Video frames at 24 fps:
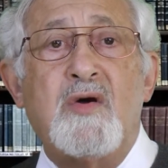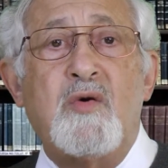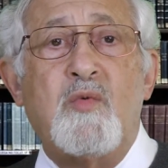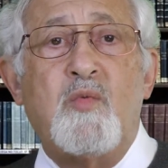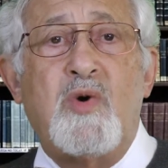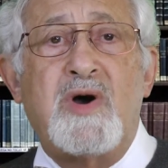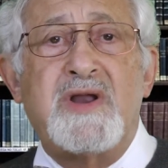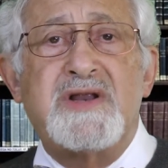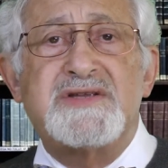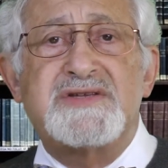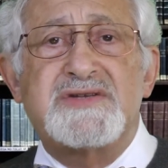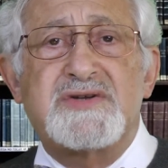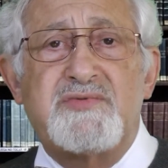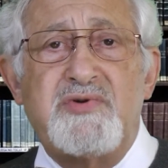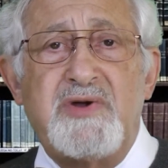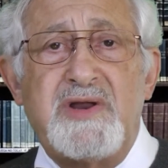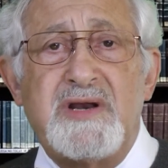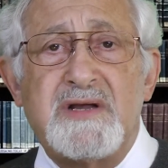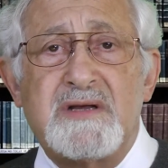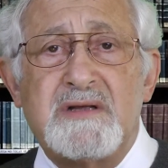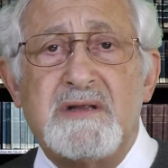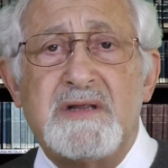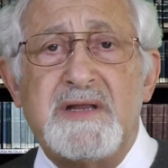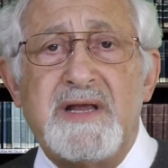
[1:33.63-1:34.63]
What is
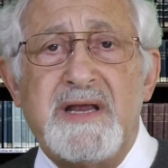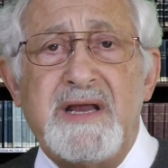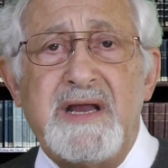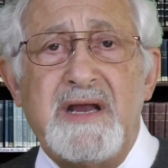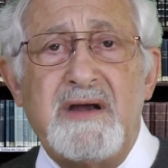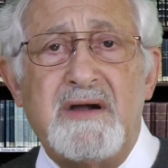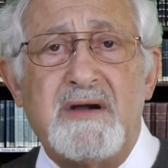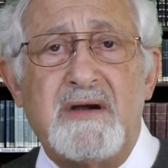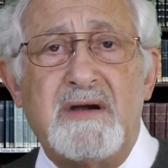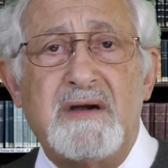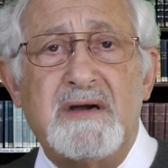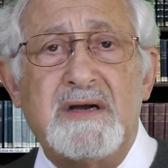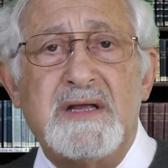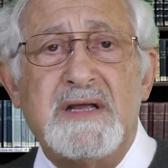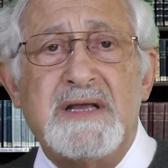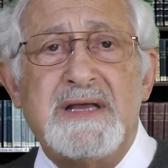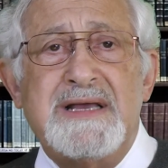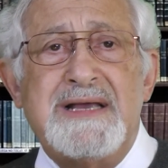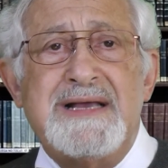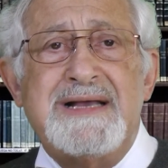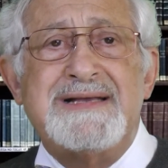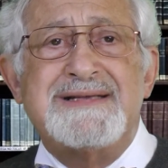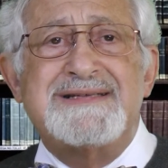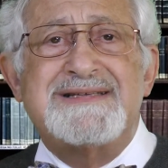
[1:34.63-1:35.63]
critical here
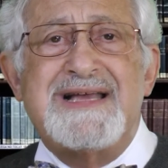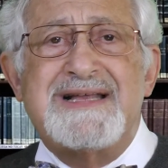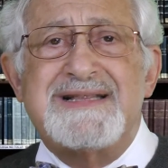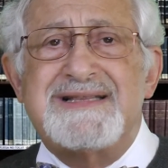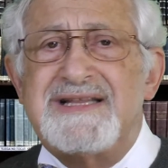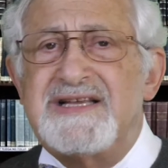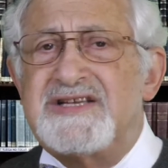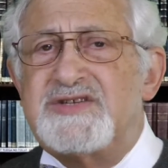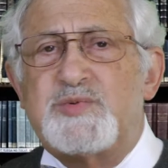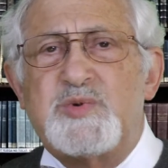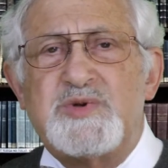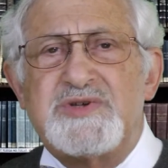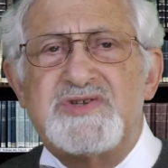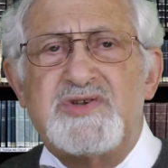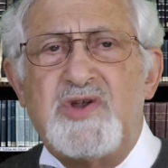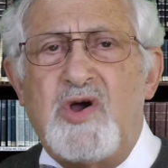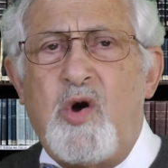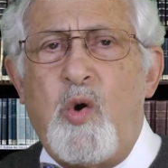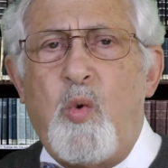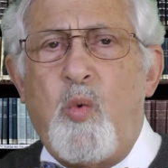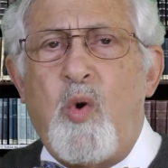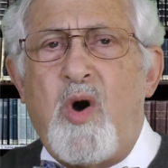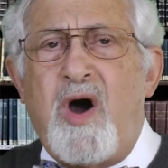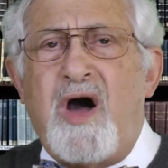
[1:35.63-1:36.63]
is that this was
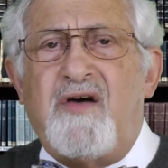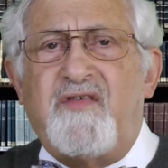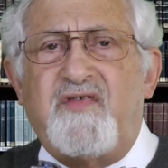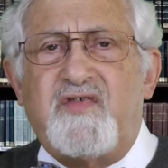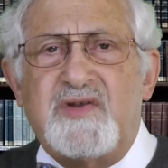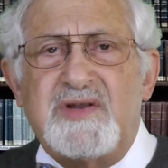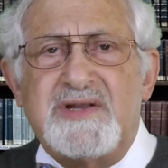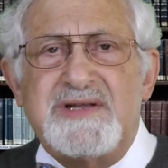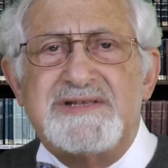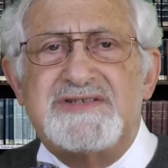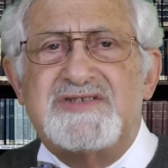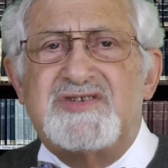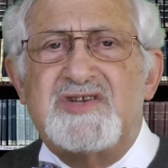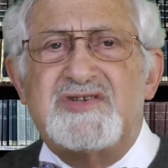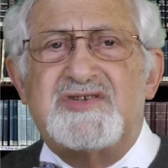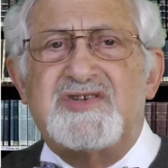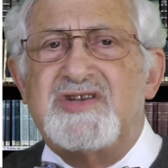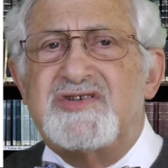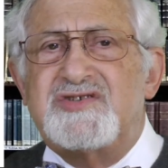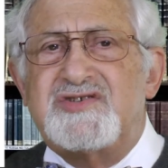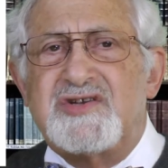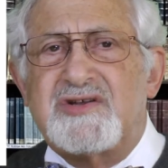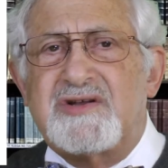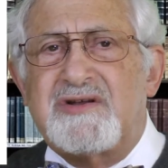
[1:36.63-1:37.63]
no waffly
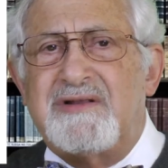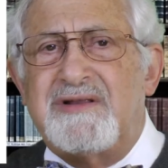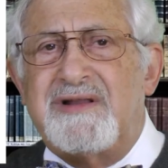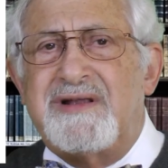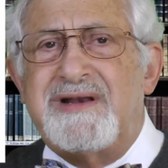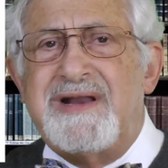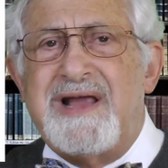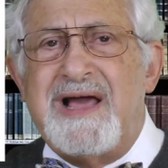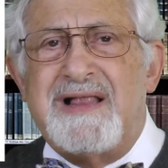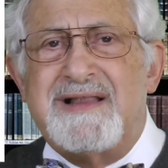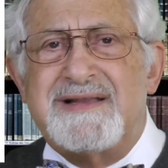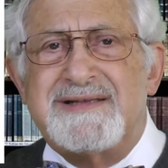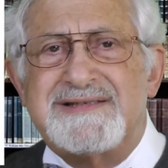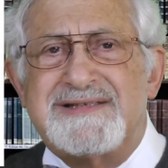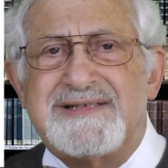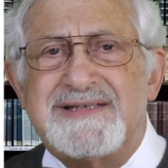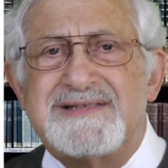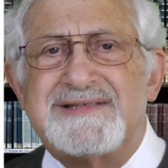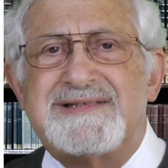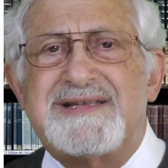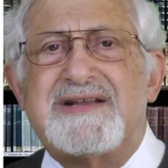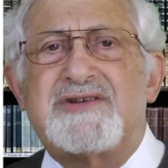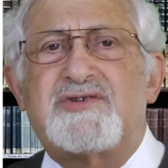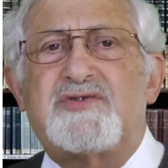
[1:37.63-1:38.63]
statistical
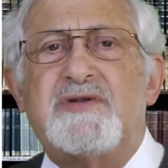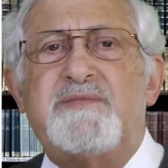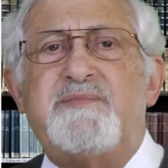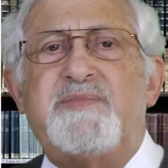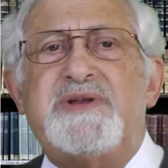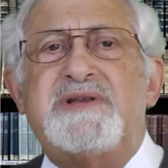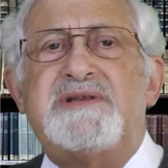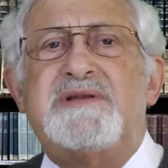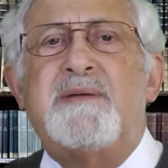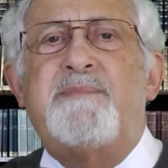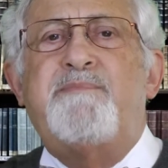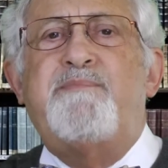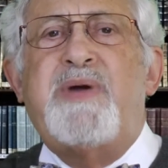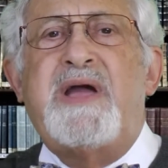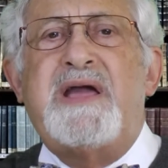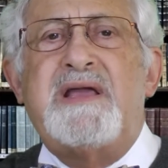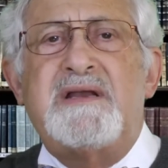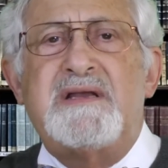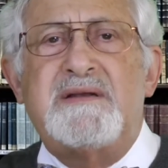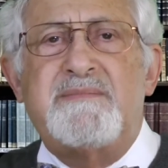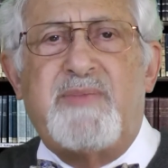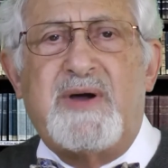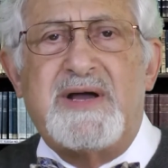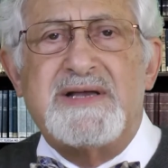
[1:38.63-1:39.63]
analysis that could be
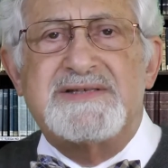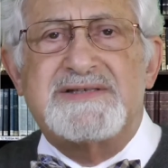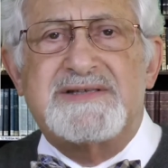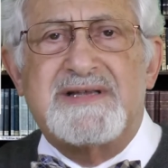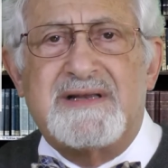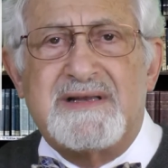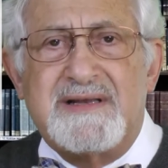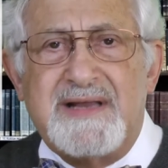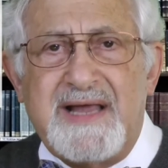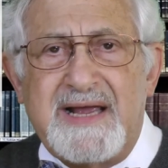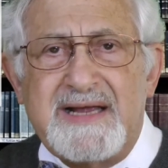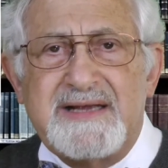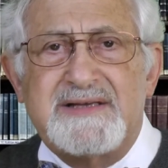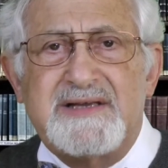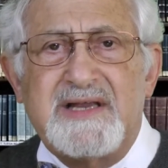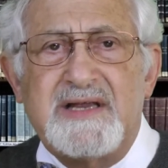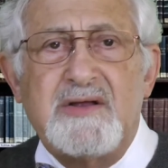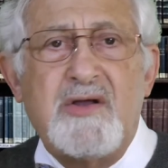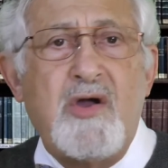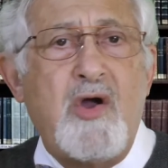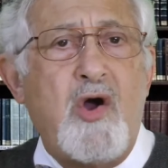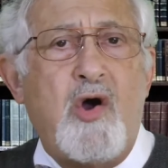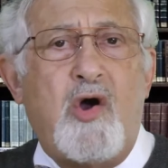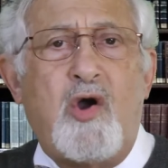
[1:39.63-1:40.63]
debated by
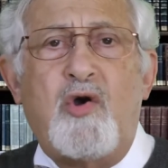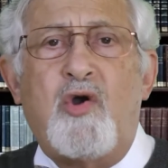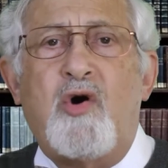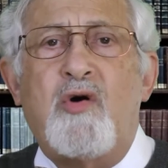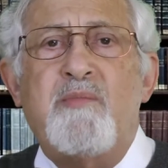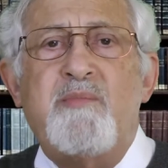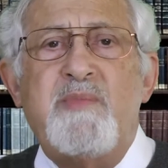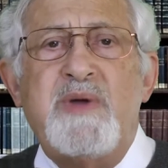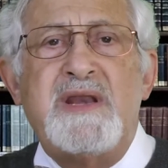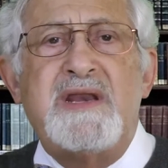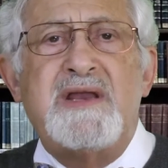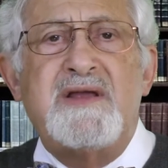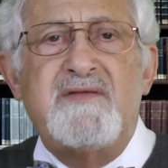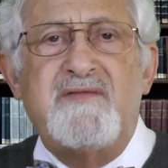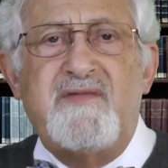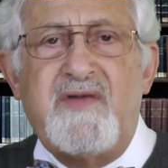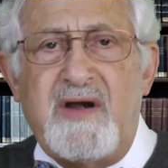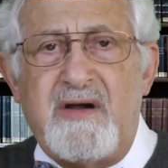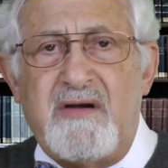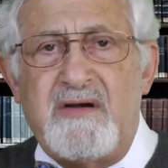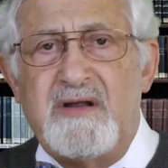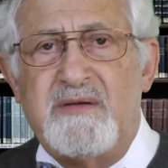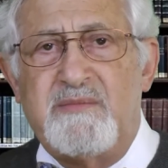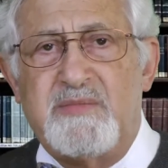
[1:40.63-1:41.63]
selecting or omitting
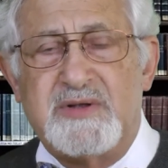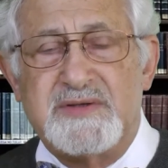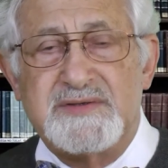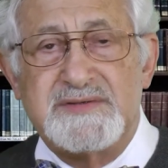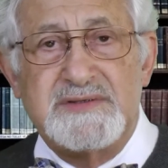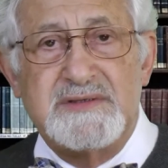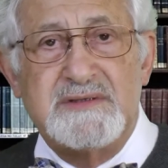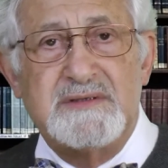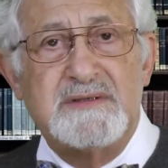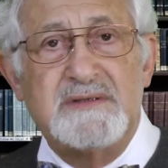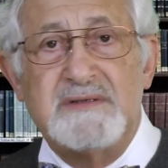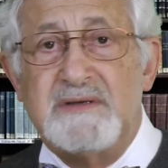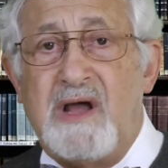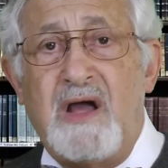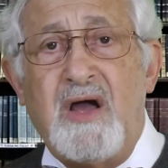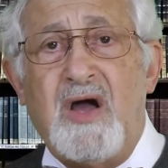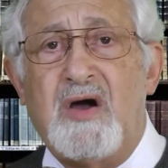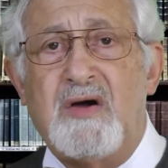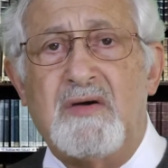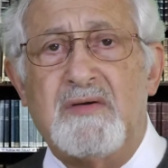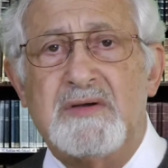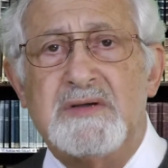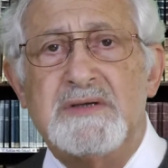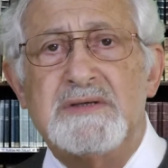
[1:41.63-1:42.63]
variables.
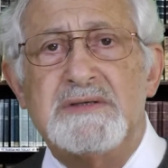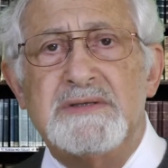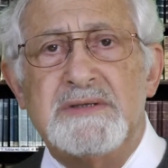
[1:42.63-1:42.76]
No.